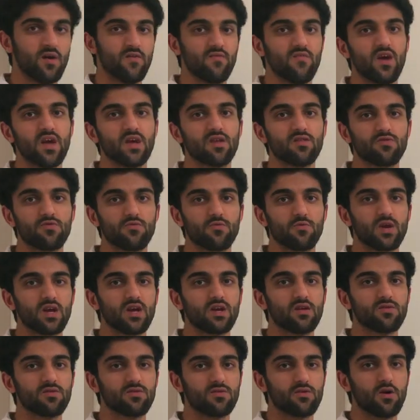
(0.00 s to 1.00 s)
phase
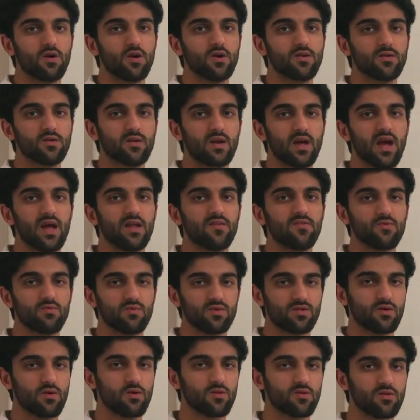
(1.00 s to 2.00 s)
3 is done and the
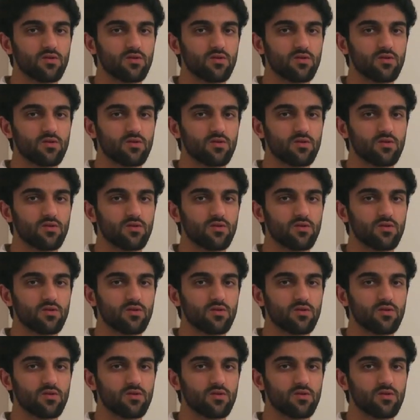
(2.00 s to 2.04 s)
results